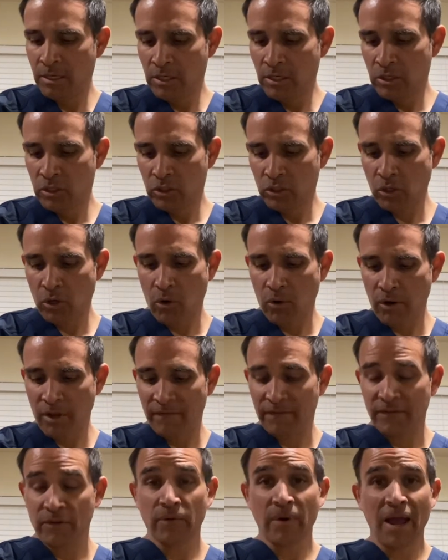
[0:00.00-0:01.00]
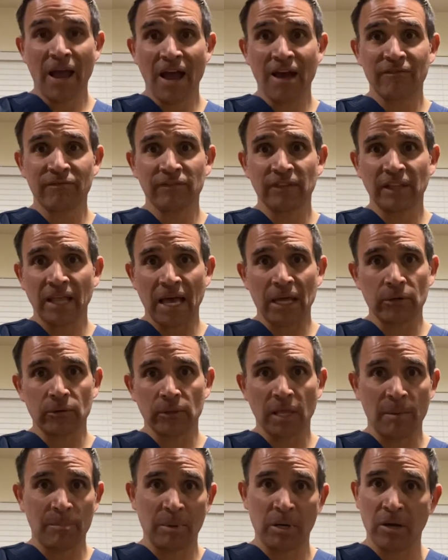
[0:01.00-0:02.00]
So if you have lateral
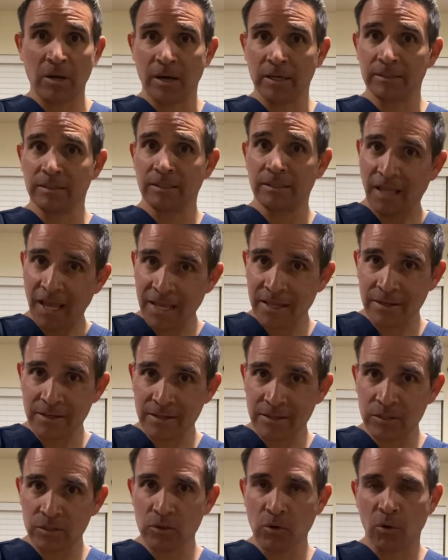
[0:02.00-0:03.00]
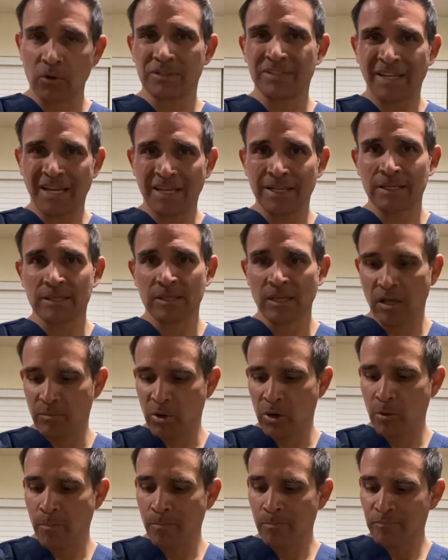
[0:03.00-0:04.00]
epicondylitis or tennis
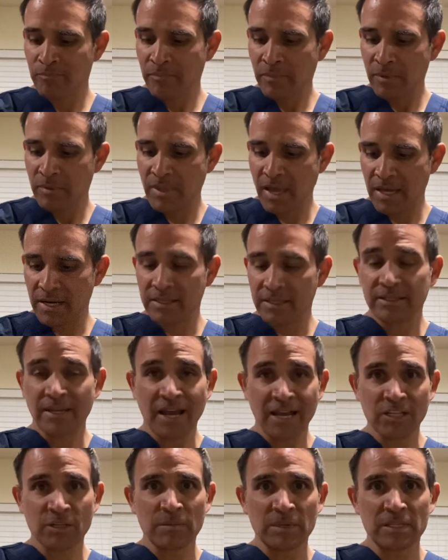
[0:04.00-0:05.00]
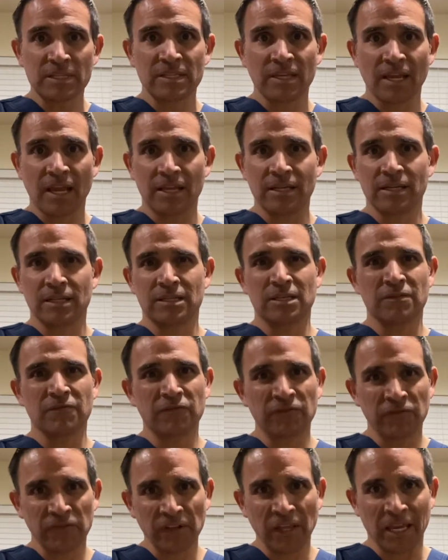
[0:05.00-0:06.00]
elbow, that attachment site is
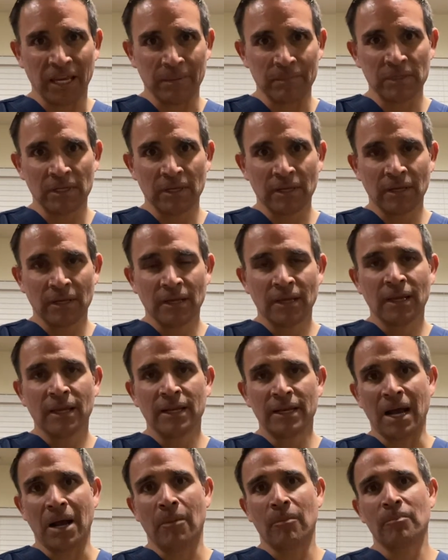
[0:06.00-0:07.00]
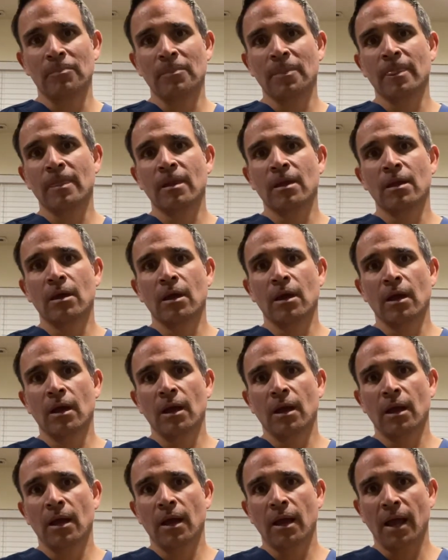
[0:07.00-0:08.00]
inflamed. Now,
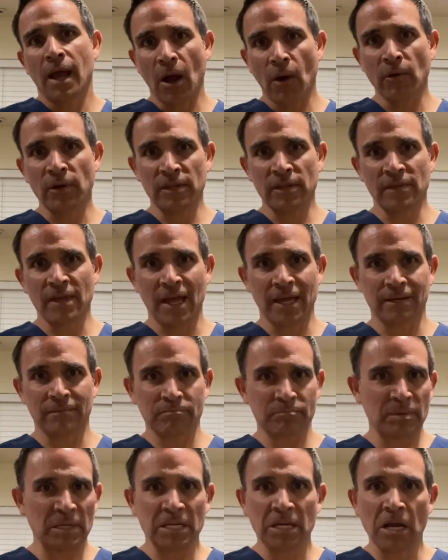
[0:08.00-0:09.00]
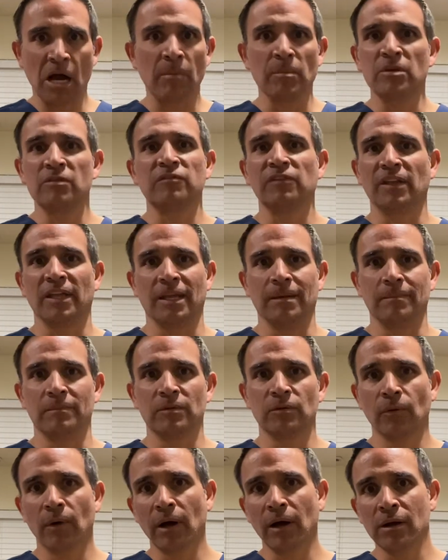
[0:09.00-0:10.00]
how can that become inflamed?
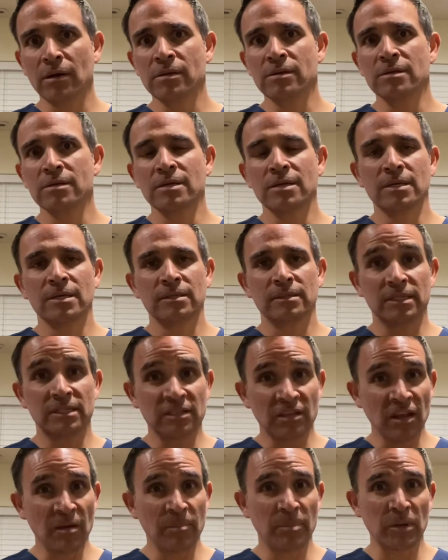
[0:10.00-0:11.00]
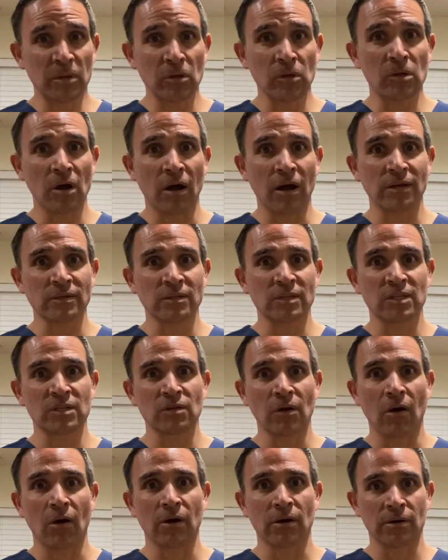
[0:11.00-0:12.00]
Well, the typical causes
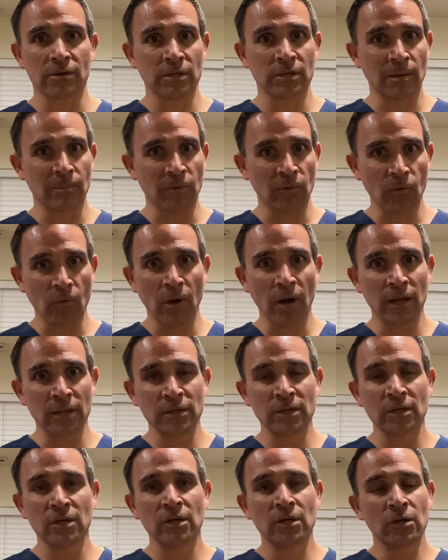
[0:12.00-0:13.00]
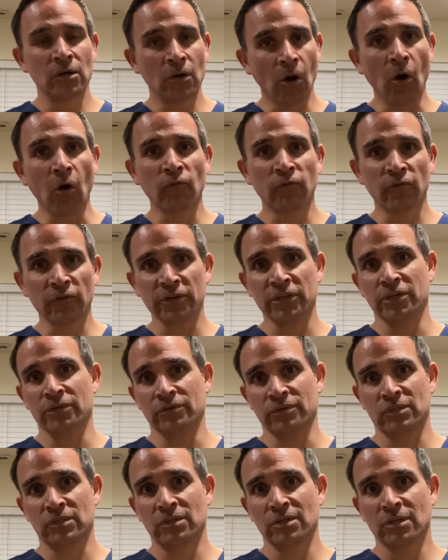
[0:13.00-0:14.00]
are, number one,
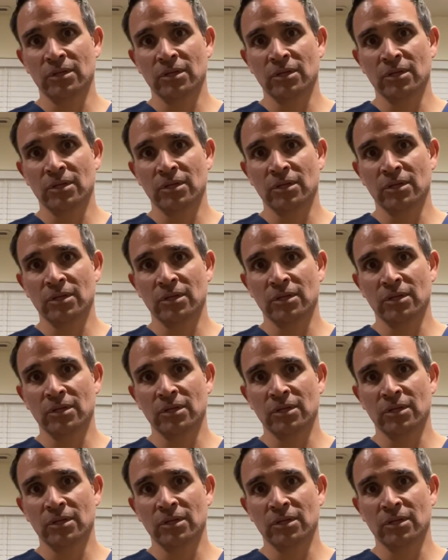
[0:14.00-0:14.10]
overuse.